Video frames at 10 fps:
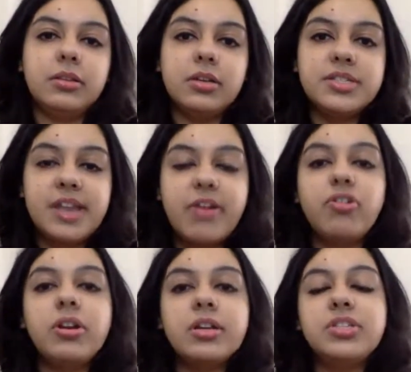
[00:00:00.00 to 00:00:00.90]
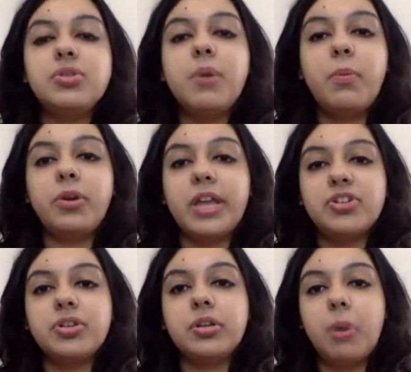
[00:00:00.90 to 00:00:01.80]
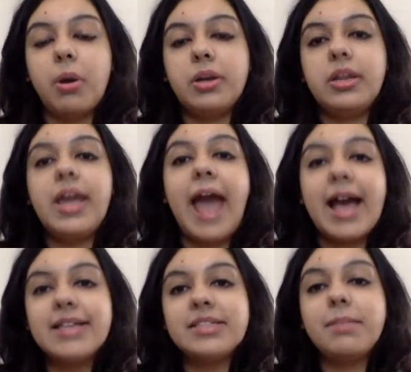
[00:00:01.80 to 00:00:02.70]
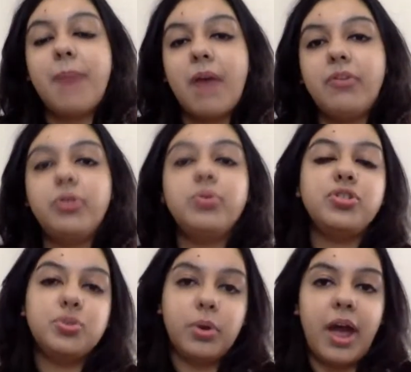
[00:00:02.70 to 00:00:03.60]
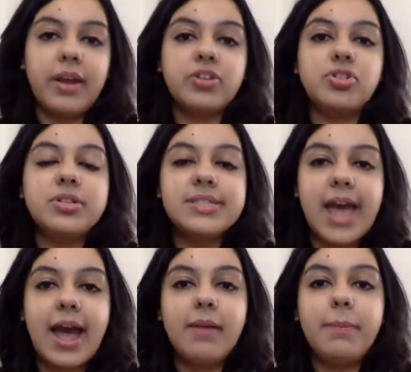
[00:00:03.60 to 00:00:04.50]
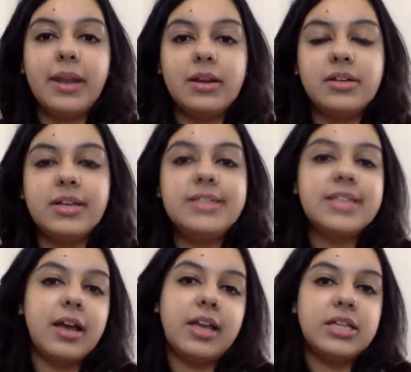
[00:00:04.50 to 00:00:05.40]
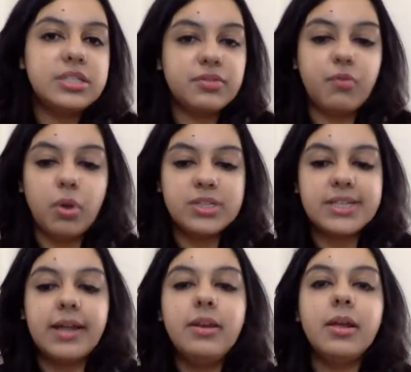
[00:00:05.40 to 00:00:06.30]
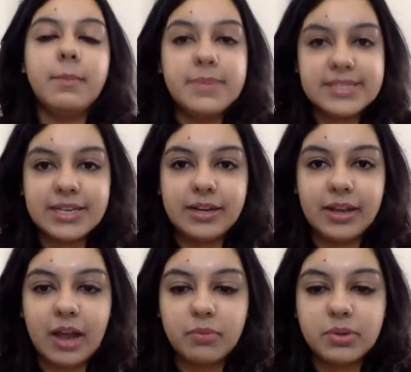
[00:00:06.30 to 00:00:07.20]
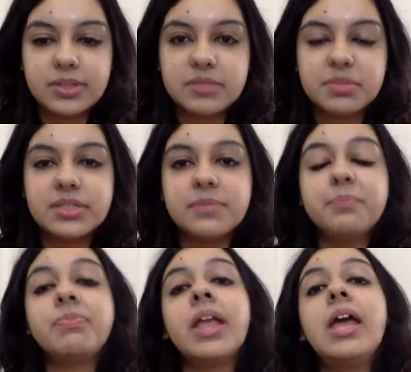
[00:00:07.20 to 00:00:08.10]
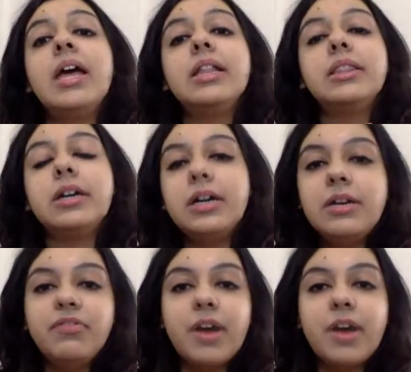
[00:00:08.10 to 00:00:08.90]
the Central Consumer Protection Authority has the power to issue directions and penalties against false and misleading advertisements. Third